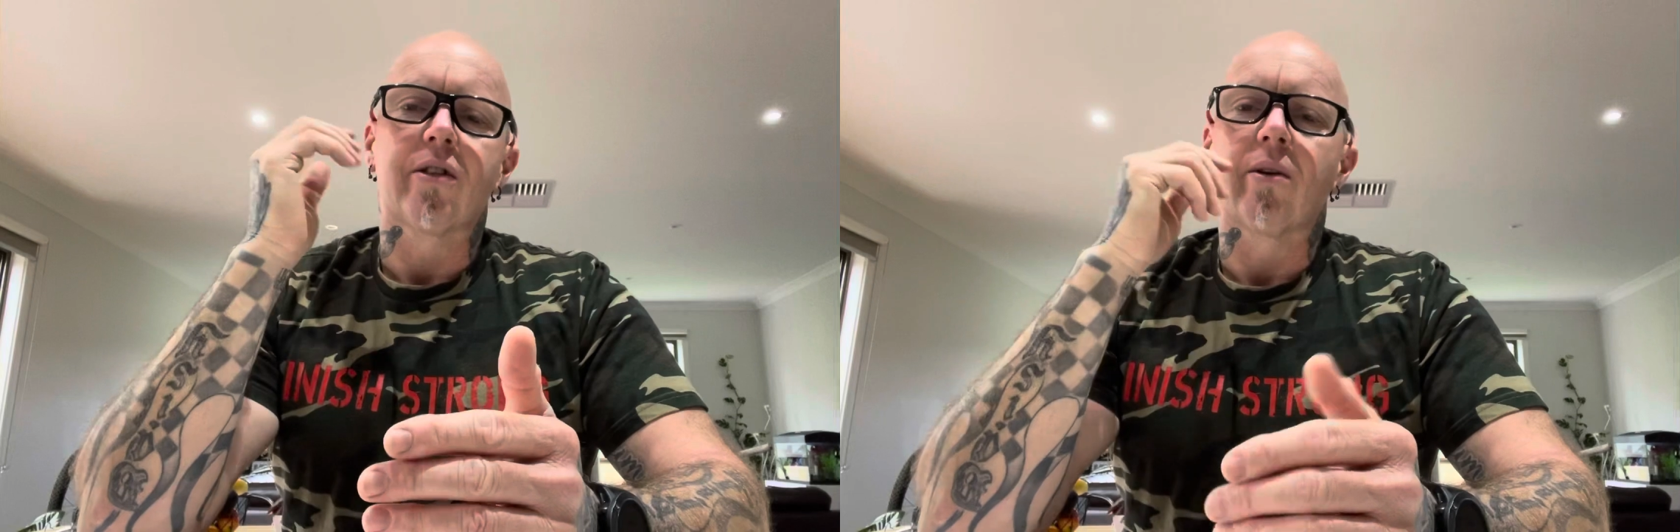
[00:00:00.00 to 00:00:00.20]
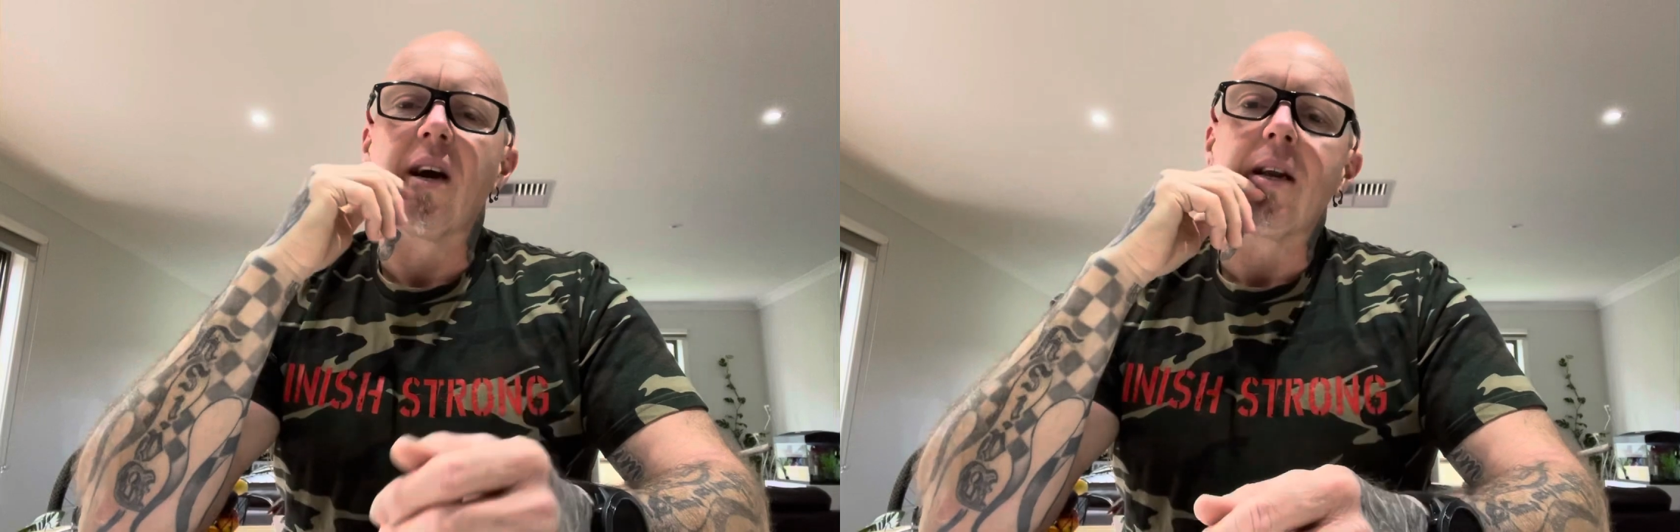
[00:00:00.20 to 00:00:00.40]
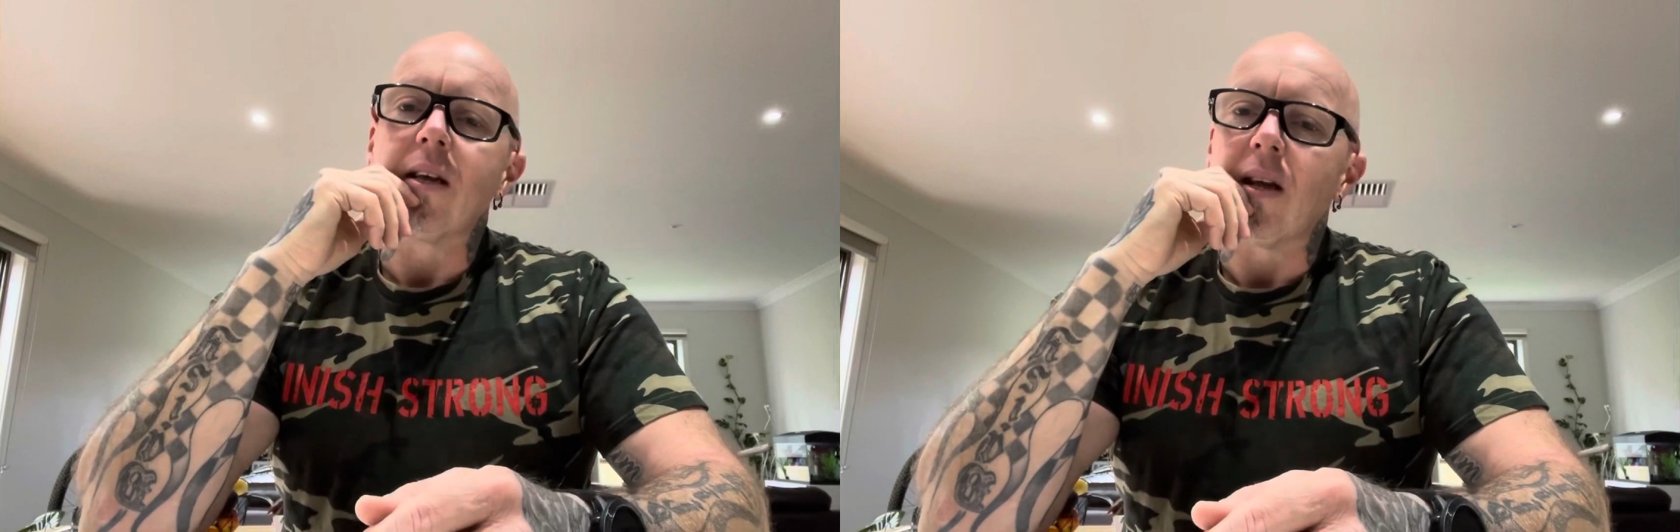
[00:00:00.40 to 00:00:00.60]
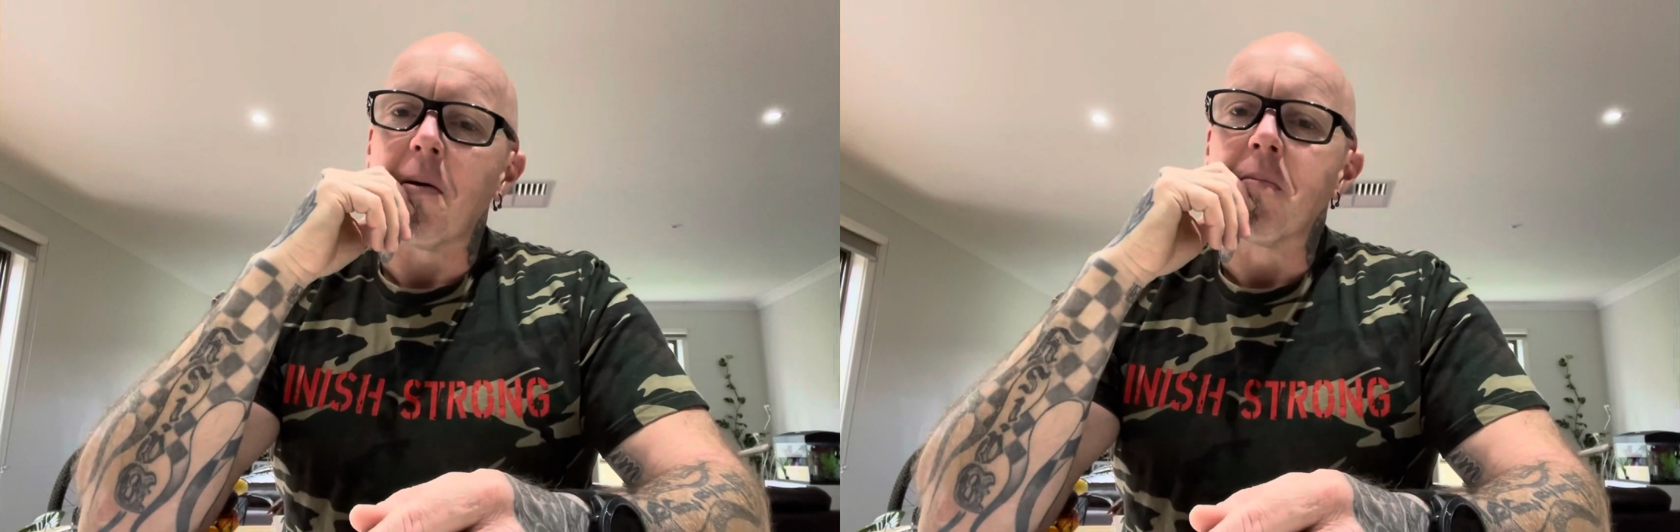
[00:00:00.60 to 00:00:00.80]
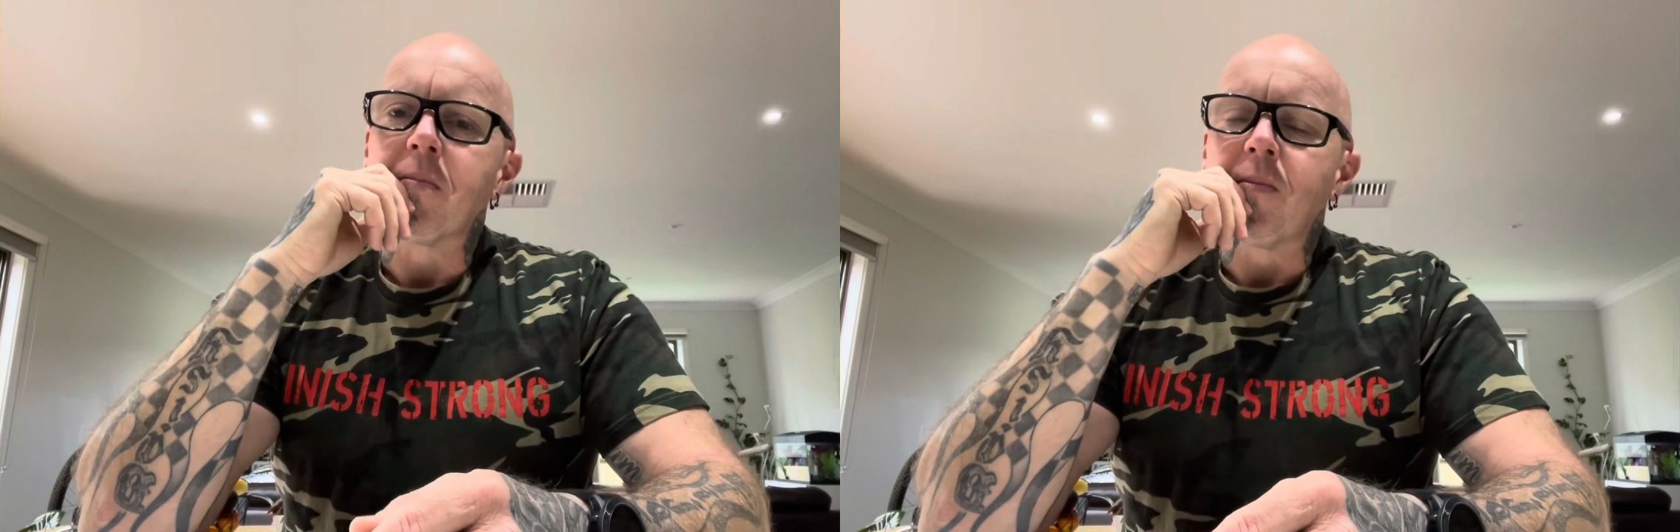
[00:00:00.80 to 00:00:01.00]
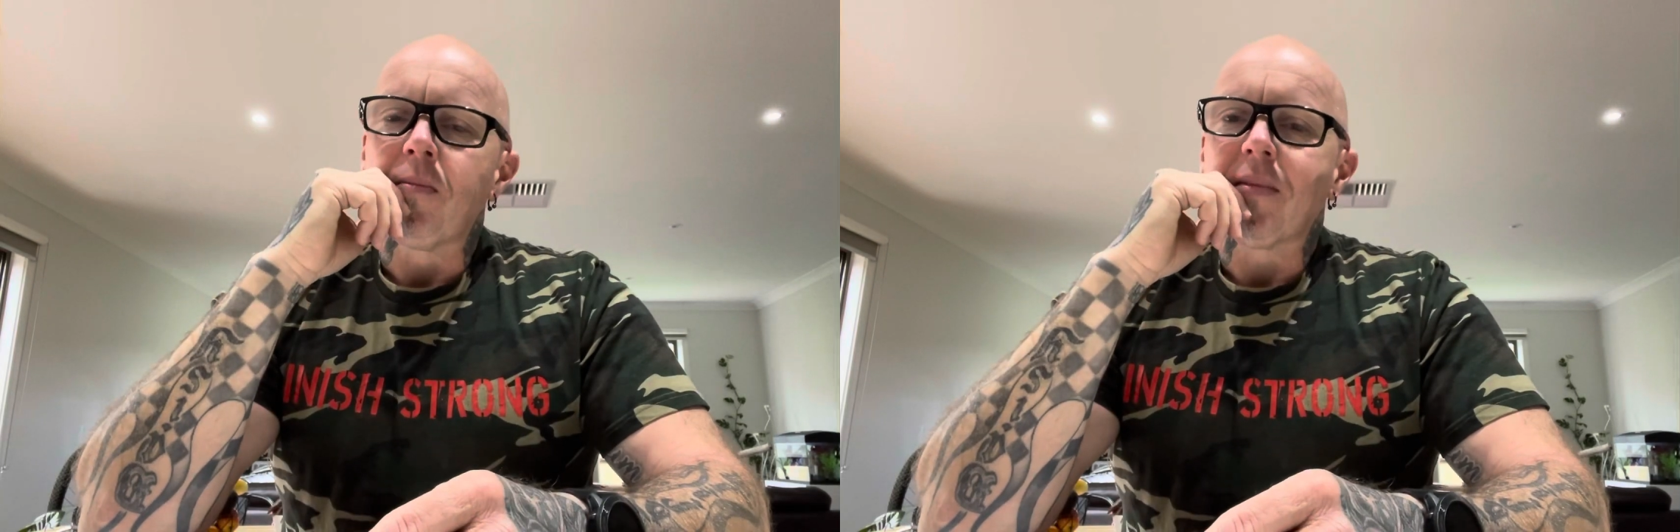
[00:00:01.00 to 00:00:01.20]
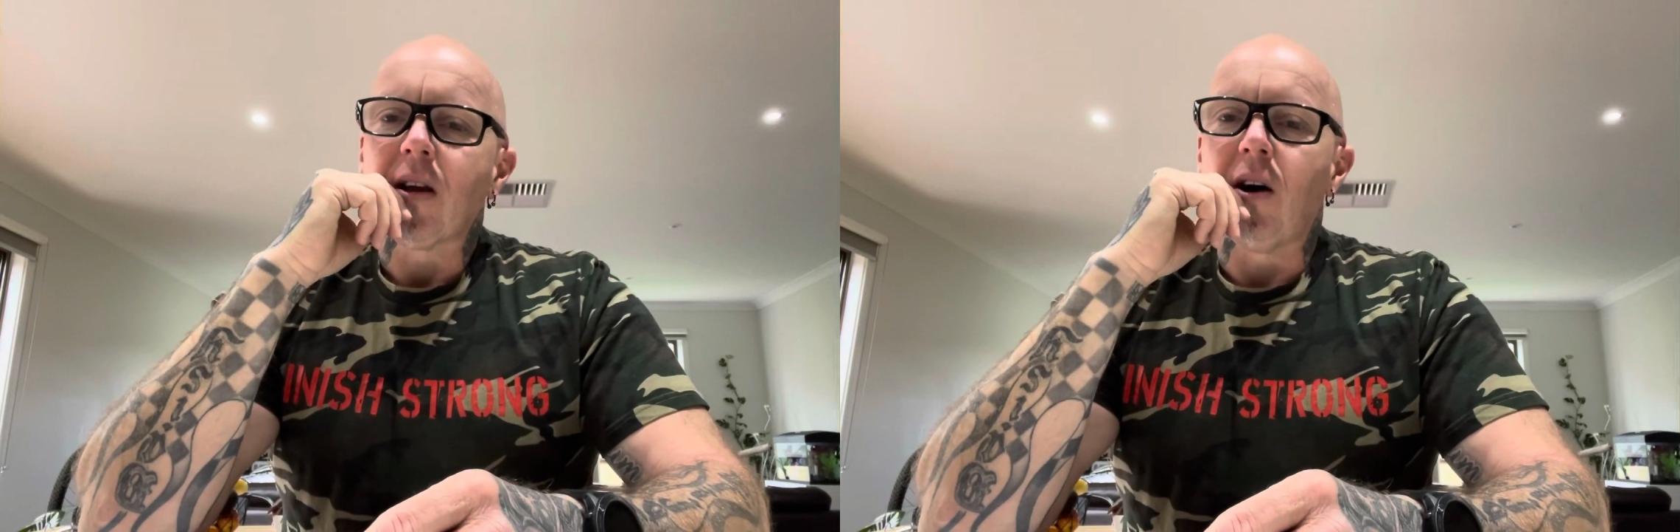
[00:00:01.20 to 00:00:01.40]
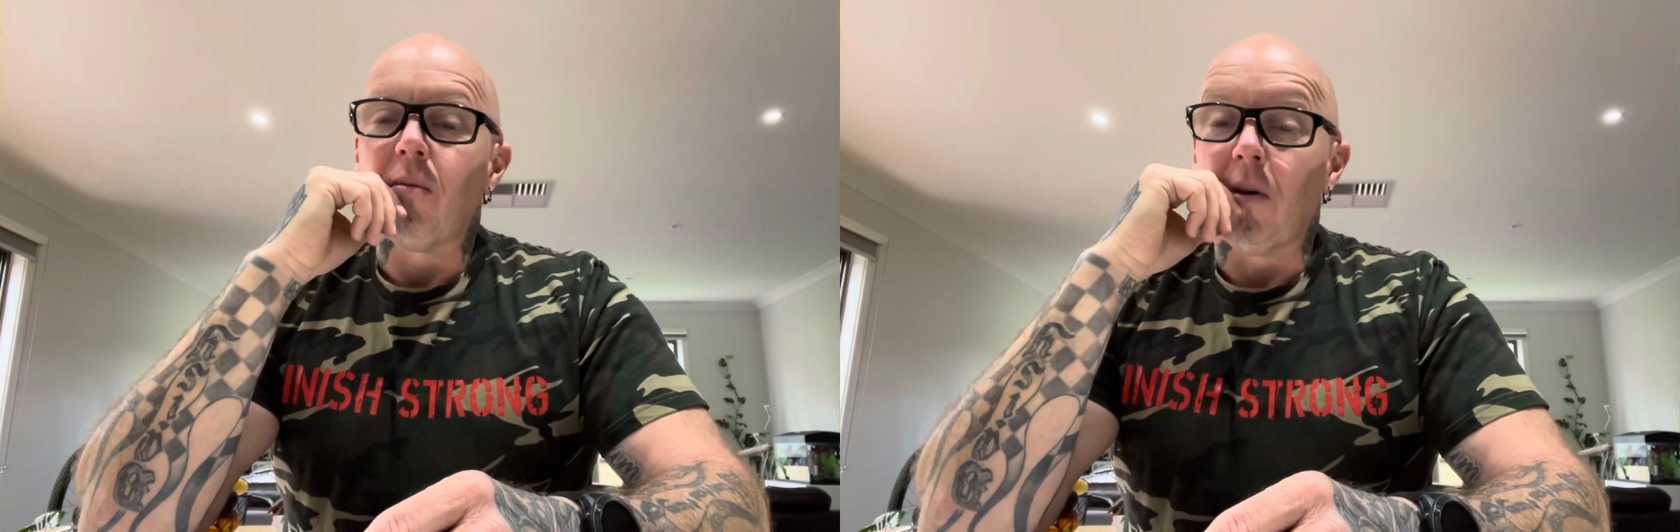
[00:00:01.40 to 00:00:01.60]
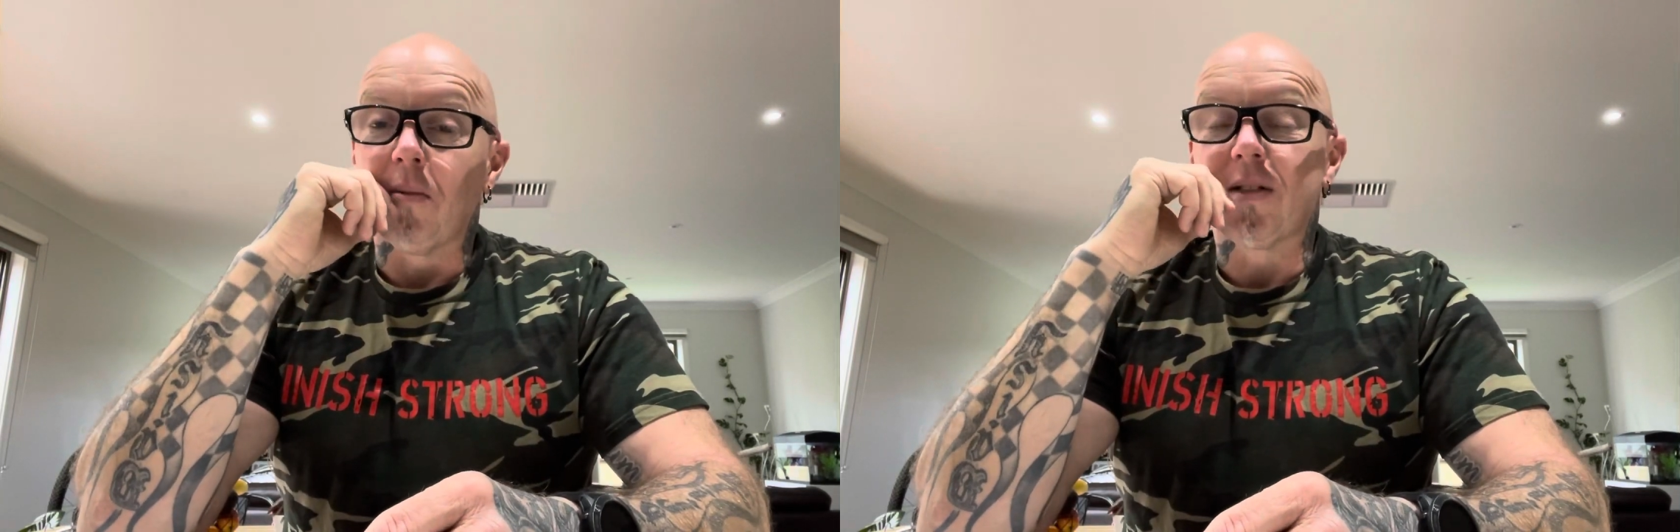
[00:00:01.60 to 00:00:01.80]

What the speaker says: or any of them. I'm